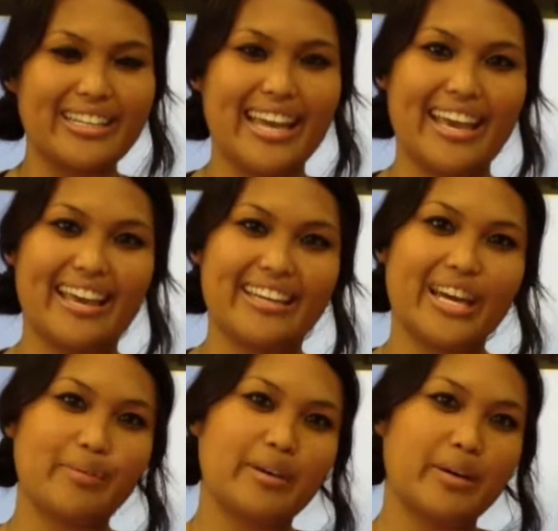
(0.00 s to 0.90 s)
and
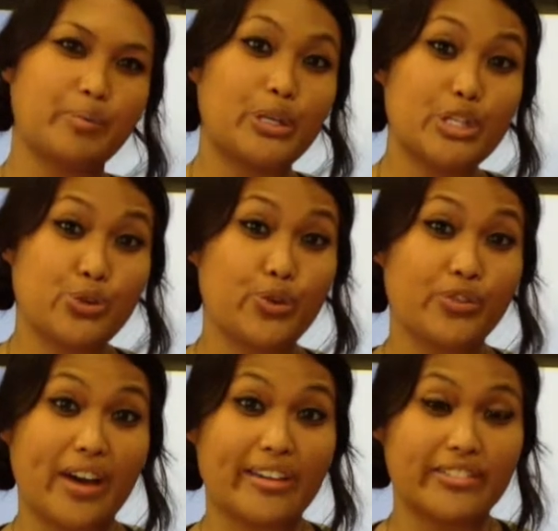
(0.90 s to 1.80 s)
I'm a
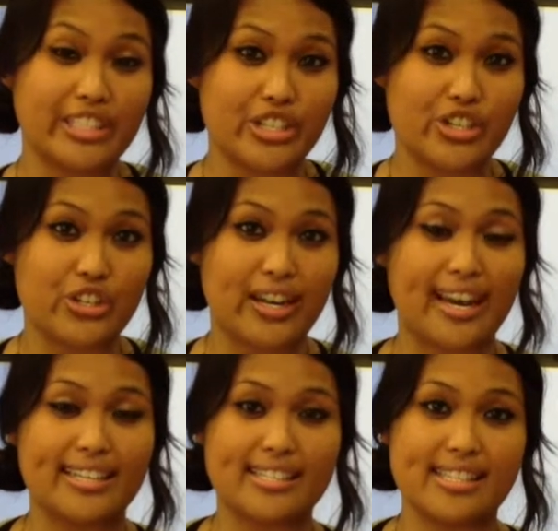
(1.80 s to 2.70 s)
preschool 5 teacher
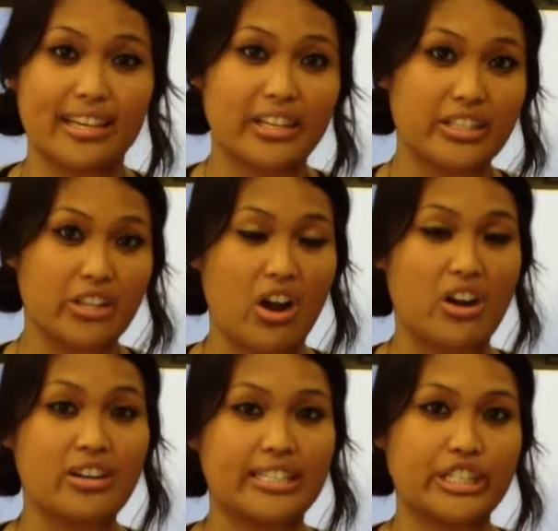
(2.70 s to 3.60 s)
at SEK Qatar,